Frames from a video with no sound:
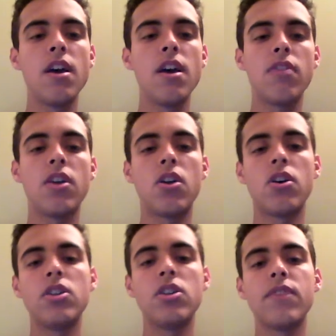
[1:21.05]
that
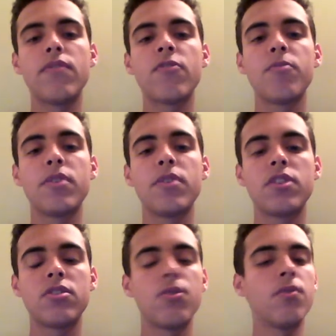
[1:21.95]
are different from their
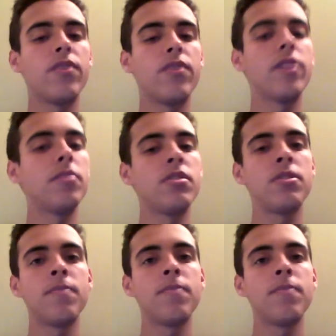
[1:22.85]
external environments.